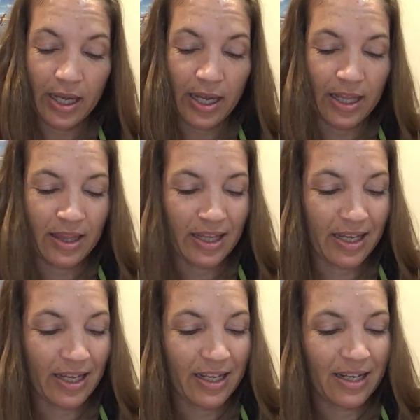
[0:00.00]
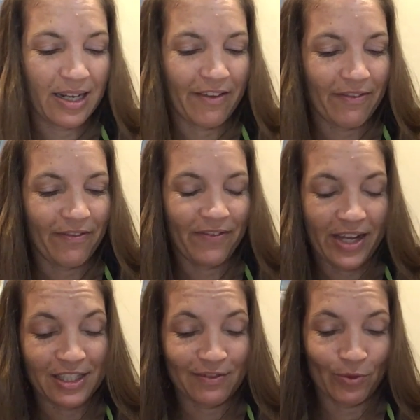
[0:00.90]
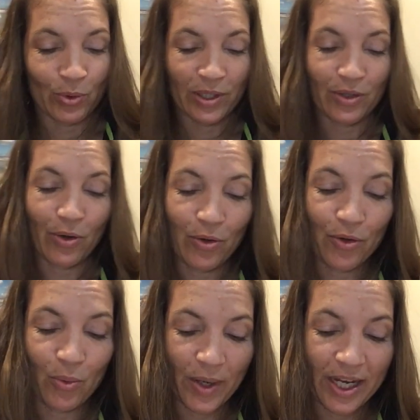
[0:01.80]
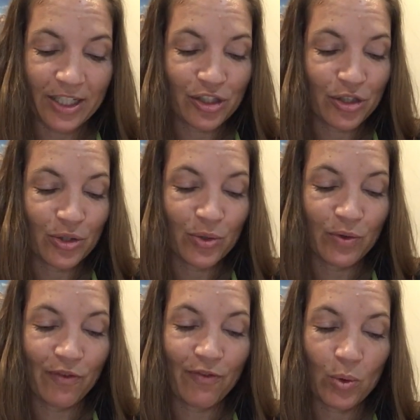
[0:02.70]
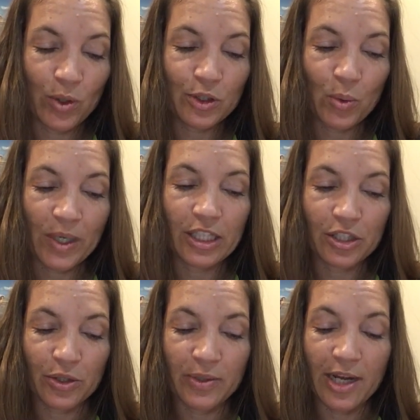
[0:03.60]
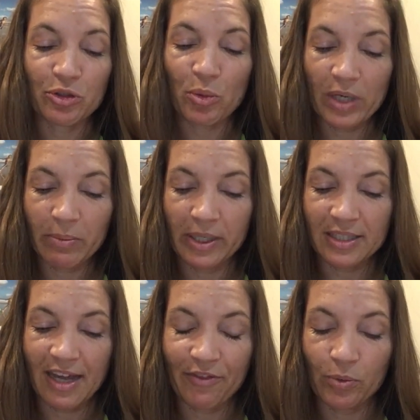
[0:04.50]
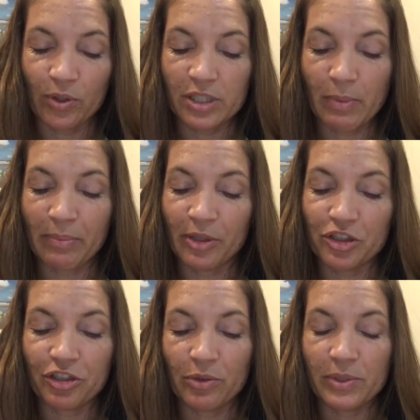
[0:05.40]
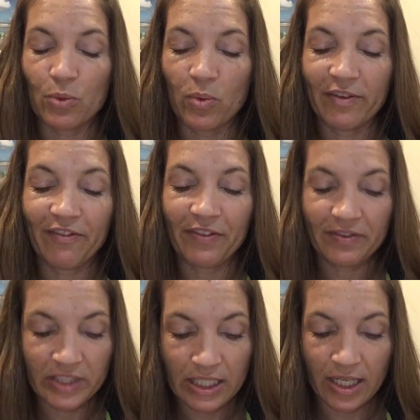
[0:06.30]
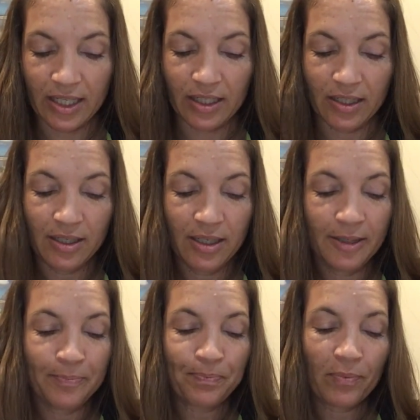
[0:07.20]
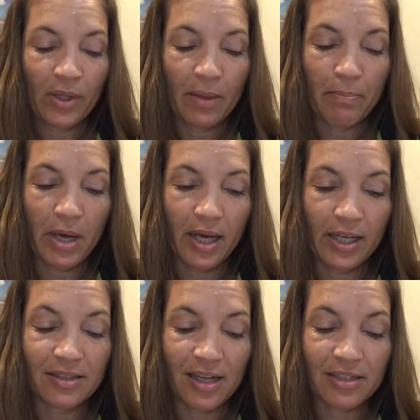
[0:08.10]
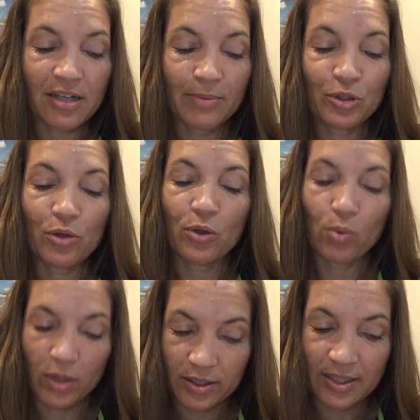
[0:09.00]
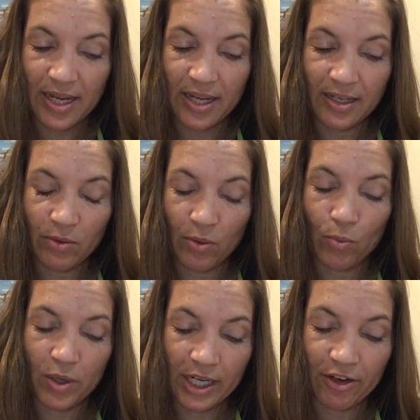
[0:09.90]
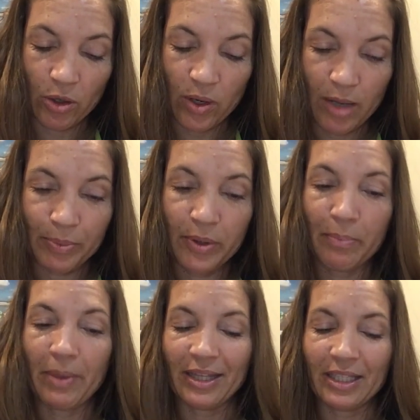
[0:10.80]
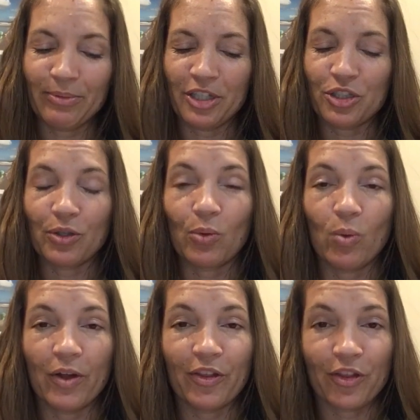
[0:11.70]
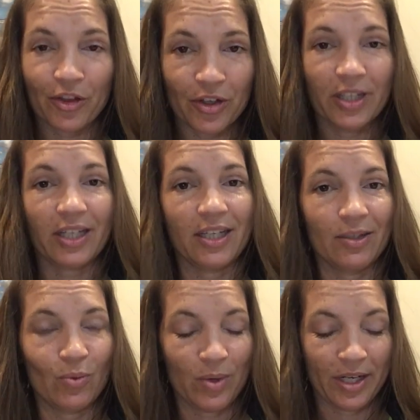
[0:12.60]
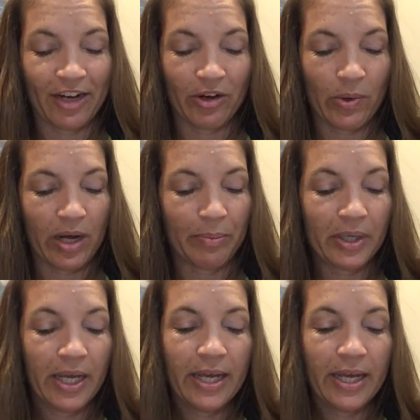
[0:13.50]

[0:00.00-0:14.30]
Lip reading: And then fast forward all the way to 4:22. Now, 20 minutes afterwards, my blood sugar was a 159. My Dexcom showed a 110, one arrow up. My Libre showed a 130, one arrow up.